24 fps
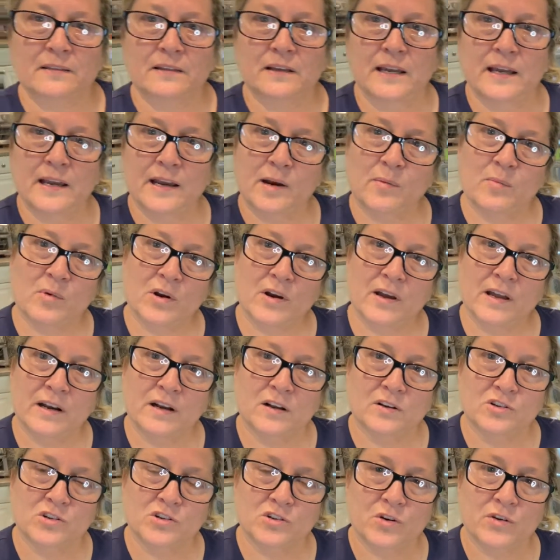the camera and
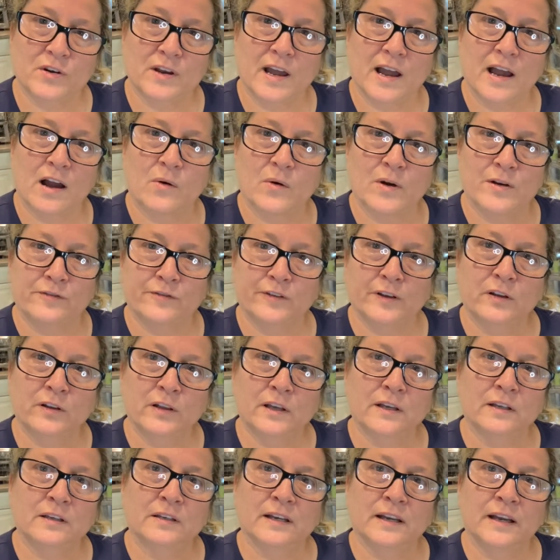I'll show you how I fill
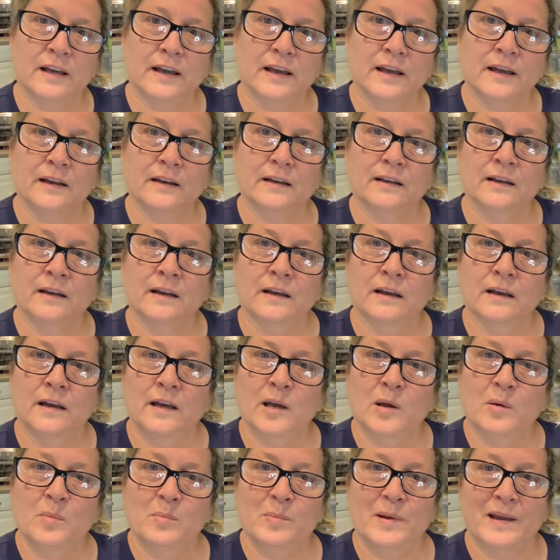it and
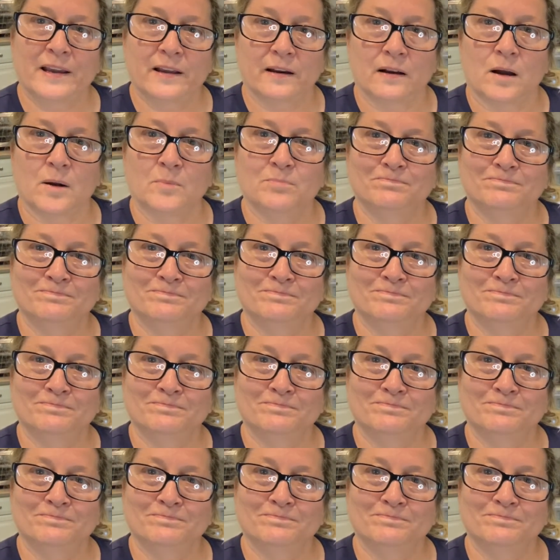bake it up.